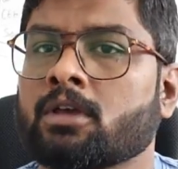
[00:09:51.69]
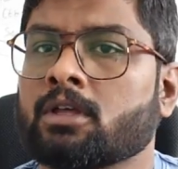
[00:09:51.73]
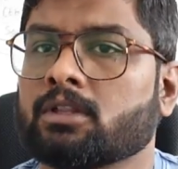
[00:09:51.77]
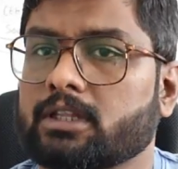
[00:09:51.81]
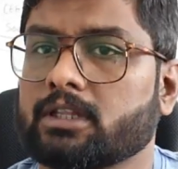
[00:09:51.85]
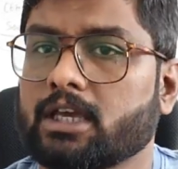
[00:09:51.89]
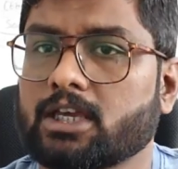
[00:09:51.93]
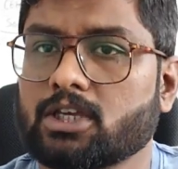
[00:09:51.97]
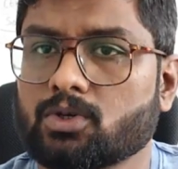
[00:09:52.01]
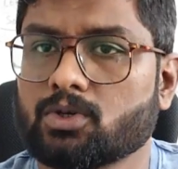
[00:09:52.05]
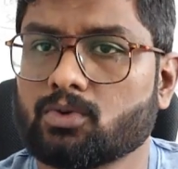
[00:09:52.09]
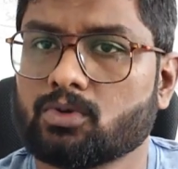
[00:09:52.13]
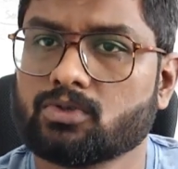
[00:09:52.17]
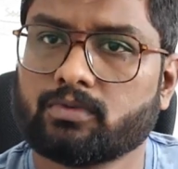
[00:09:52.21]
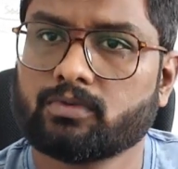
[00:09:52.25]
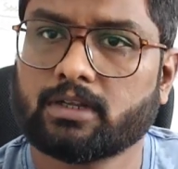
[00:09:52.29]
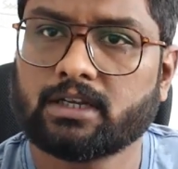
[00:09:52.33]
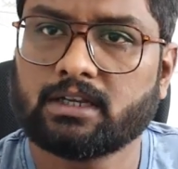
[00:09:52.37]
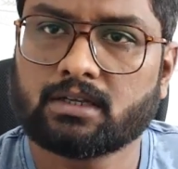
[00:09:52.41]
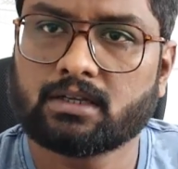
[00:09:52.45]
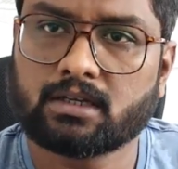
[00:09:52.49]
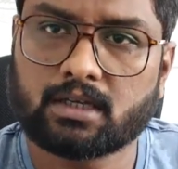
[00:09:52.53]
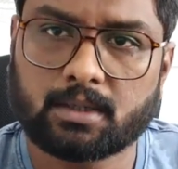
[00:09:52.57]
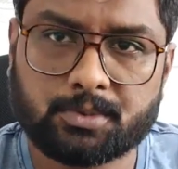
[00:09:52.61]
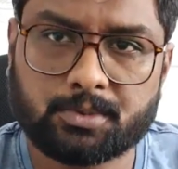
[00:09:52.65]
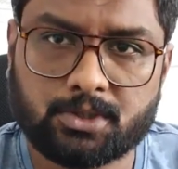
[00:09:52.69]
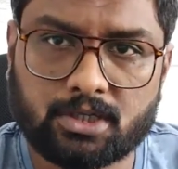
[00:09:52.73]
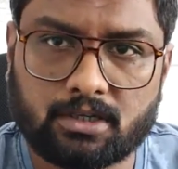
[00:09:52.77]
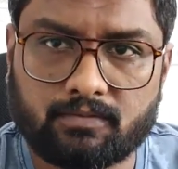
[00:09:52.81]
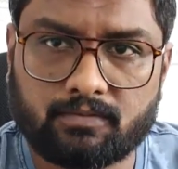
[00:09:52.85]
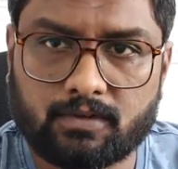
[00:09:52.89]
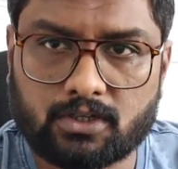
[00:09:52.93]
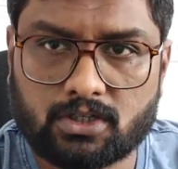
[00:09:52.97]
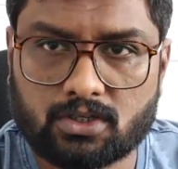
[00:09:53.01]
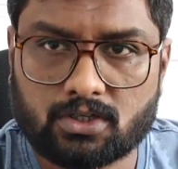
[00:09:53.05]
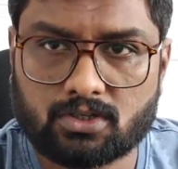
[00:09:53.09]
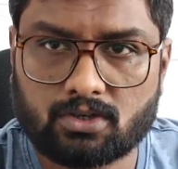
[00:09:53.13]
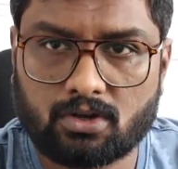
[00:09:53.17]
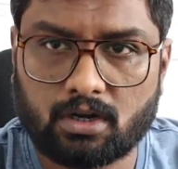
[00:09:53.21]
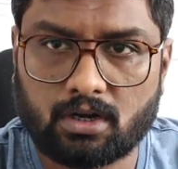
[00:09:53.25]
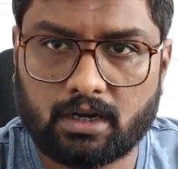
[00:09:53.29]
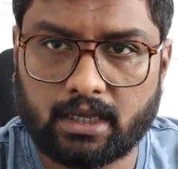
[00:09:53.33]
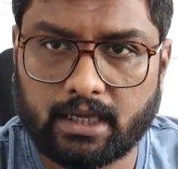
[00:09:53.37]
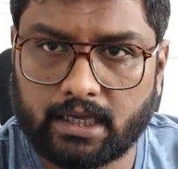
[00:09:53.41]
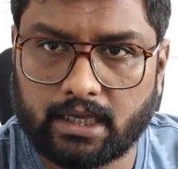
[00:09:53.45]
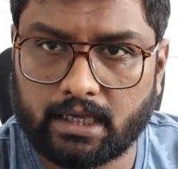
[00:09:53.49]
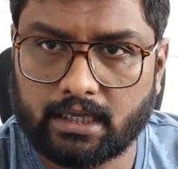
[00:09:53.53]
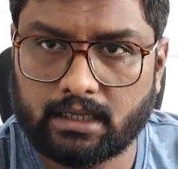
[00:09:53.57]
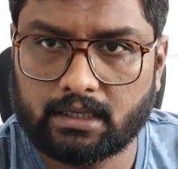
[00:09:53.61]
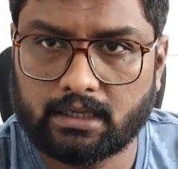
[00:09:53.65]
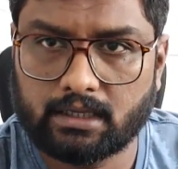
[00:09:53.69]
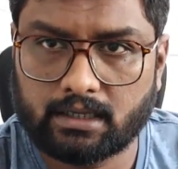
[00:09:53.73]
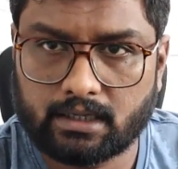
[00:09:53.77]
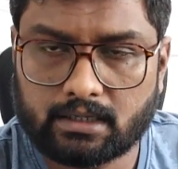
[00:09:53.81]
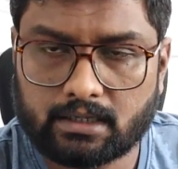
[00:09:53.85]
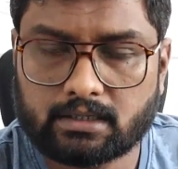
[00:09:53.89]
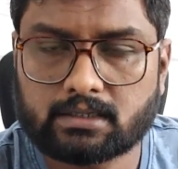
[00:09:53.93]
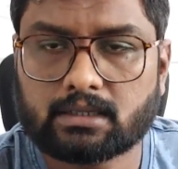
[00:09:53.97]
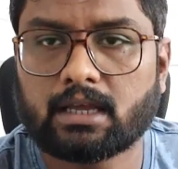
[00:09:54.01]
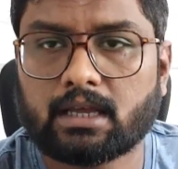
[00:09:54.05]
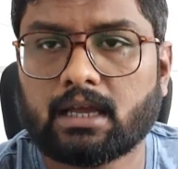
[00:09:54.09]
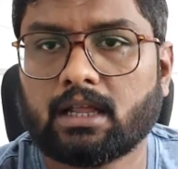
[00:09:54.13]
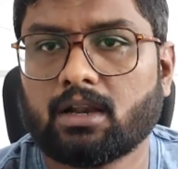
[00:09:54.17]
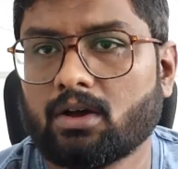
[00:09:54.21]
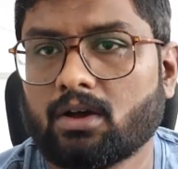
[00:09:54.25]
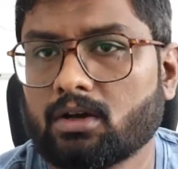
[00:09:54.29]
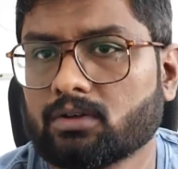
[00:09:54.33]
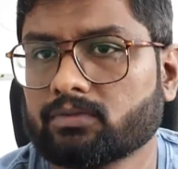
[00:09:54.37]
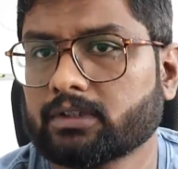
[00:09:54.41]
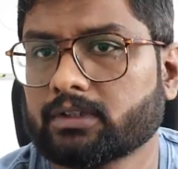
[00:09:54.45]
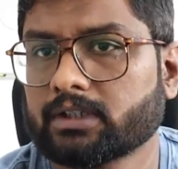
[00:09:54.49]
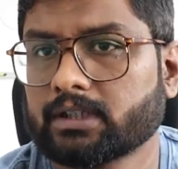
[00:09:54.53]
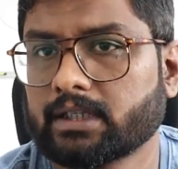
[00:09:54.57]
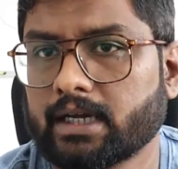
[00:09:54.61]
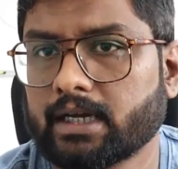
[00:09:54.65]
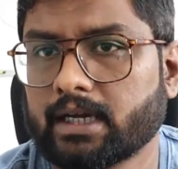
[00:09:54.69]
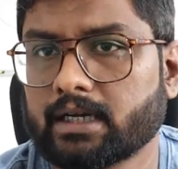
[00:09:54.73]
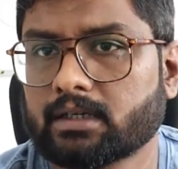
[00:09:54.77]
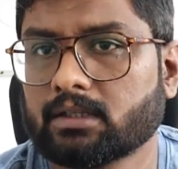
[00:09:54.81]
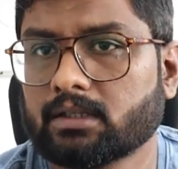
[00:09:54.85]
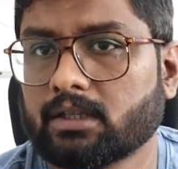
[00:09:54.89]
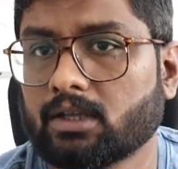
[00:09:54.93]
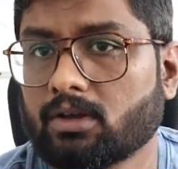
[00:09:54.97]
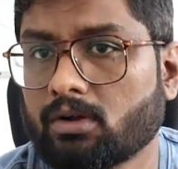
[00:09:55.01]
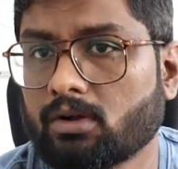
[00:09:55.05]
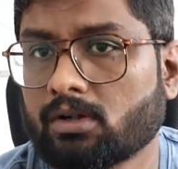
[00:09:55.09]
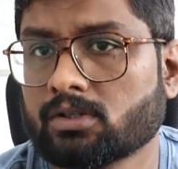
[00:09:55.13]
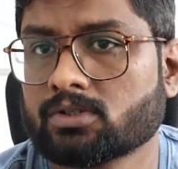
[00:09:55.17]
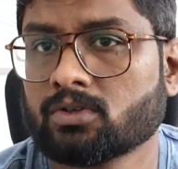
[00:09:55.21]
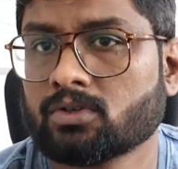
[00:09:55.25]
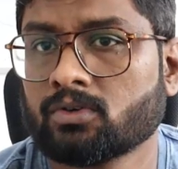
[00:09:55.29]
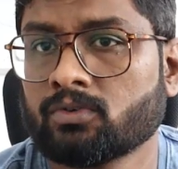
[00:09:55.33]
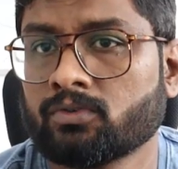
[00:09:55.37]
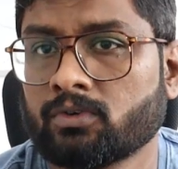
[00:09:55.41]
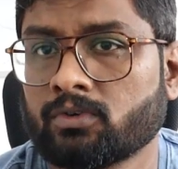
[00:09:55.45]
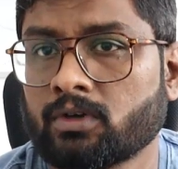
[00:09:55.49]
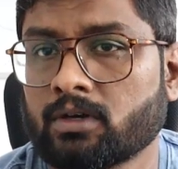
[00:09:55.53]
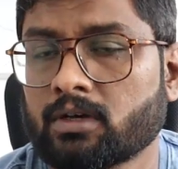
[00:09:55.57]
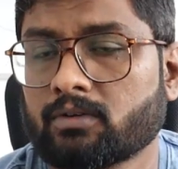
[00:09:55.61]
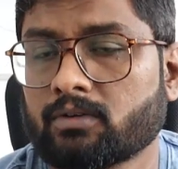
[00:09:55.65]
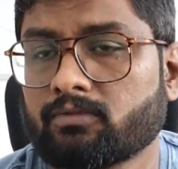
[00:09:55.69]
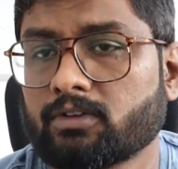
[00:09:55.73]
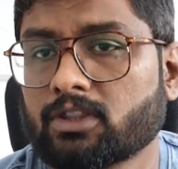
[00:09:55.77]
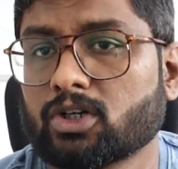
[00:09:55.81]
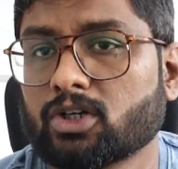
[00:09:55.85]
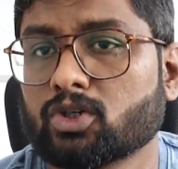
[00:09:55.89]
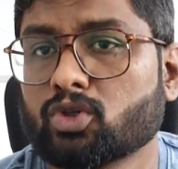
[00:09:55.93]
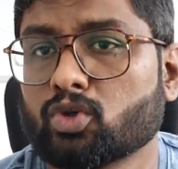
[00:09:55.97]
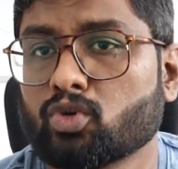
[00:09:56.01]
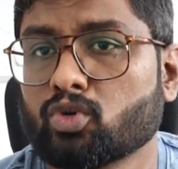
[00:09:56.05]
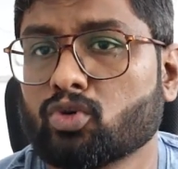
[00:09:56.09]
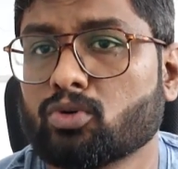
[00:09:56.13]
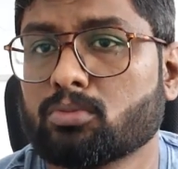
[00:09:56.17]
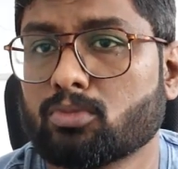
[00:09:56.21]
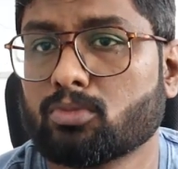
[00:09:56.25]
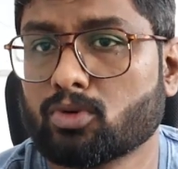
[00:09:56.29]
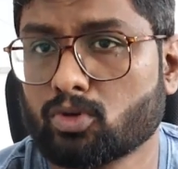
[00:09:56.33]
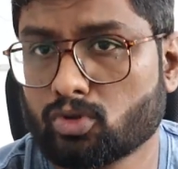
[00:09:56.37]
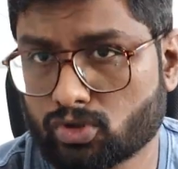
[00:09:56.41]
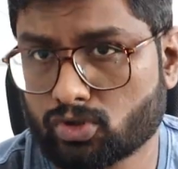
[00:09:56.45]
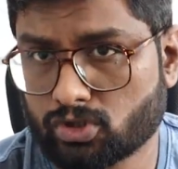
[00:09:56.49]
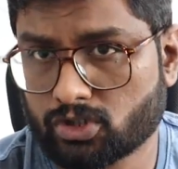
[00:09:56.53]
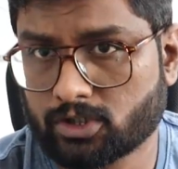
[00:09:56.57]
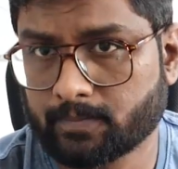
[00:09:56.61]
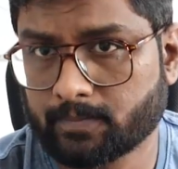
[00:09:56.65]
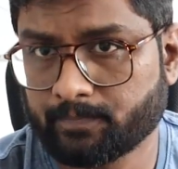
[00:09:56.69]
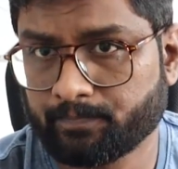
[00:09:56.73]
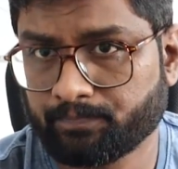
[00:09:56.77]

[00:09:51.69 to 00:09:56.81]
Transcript: They use one encryption which is called A E S. Along with that, they also work with the two modes,